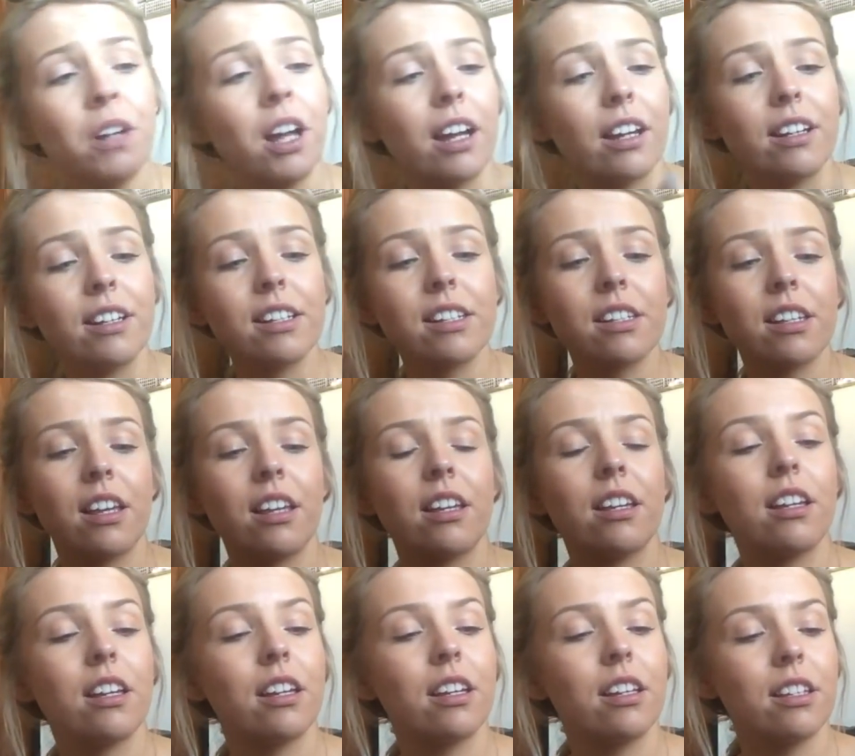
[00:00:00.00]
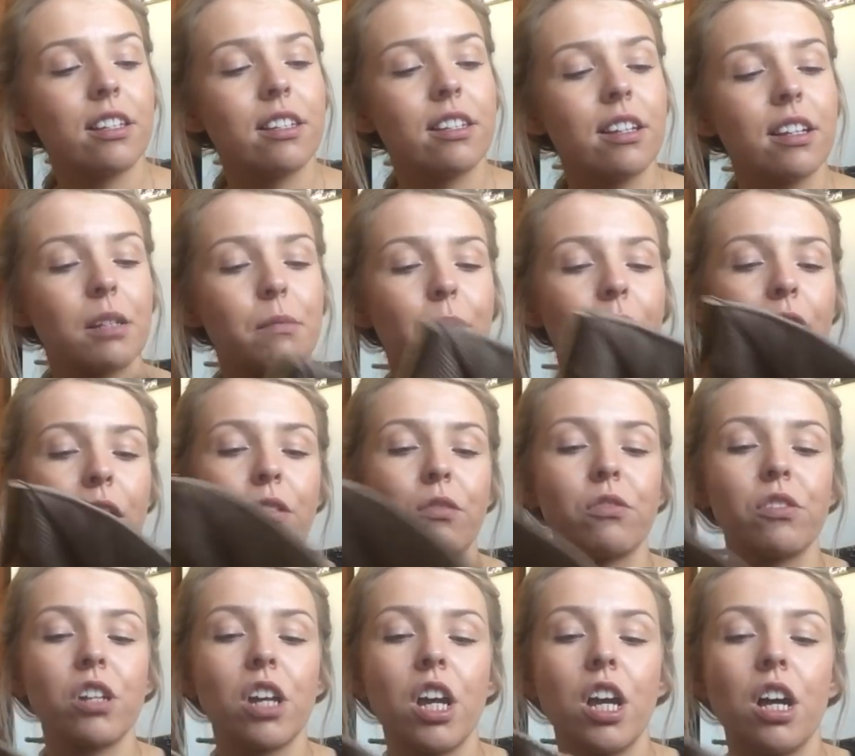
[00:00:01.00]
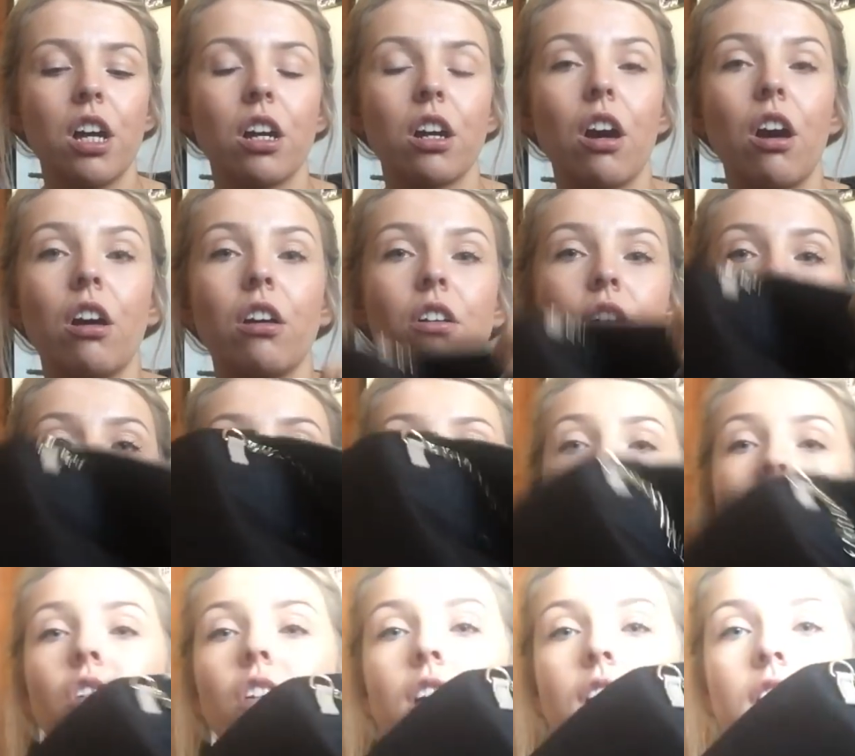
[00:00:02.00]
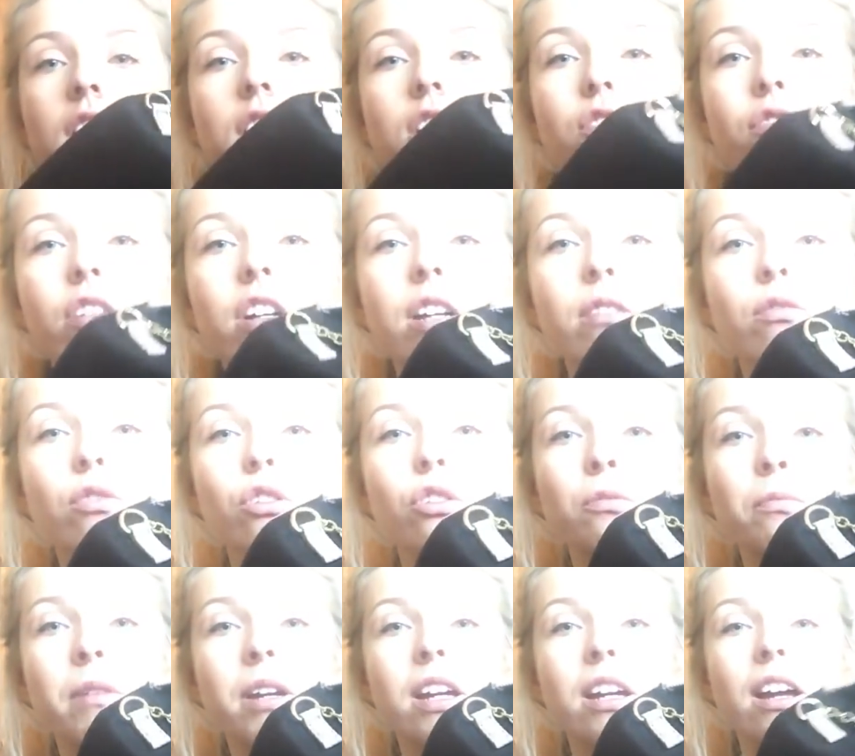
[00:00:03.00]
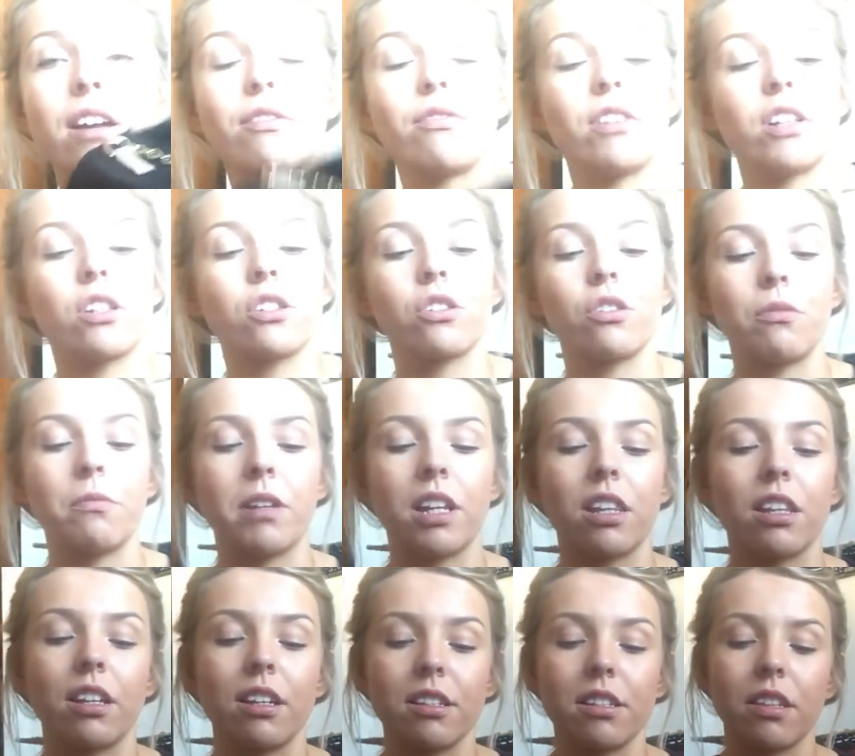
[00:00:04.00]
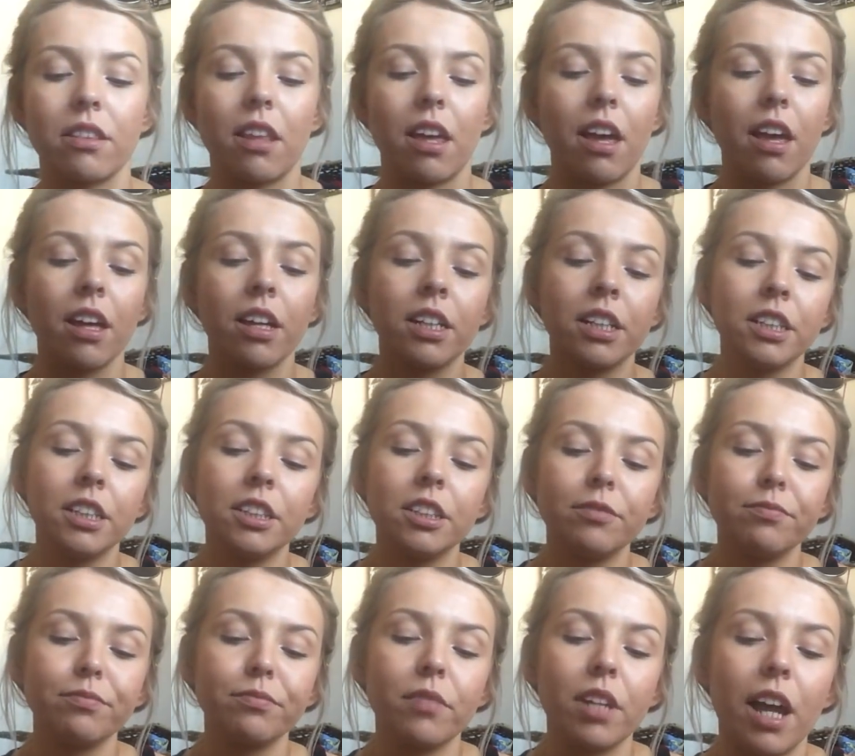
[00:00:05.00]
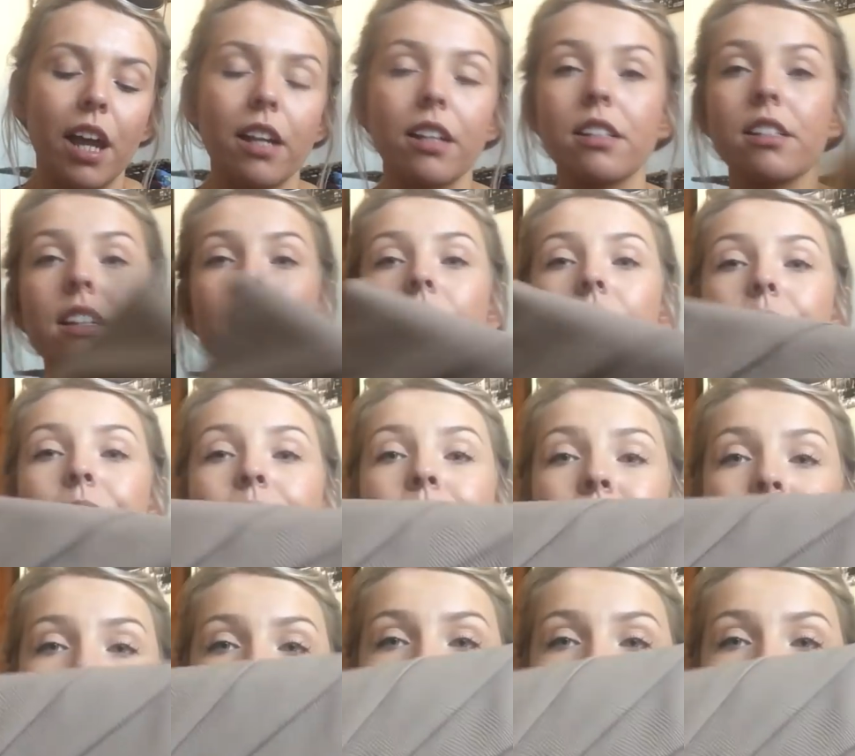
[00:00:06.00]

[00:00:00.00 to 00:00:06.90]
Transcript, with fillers: nice. Six pound, can't go wrong. It's really roomy. I fit so many things in there. And um,